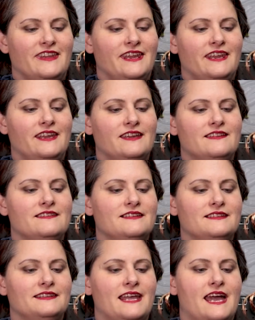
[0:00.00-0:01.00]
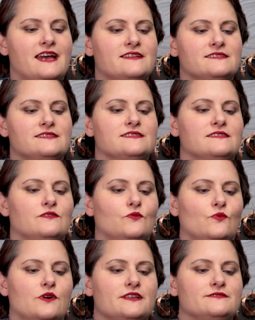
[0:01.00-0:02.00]
and the last
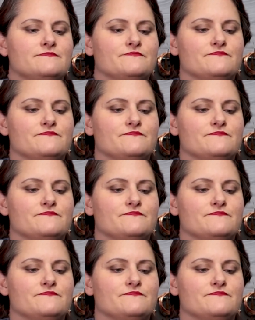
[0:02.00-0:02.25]
one.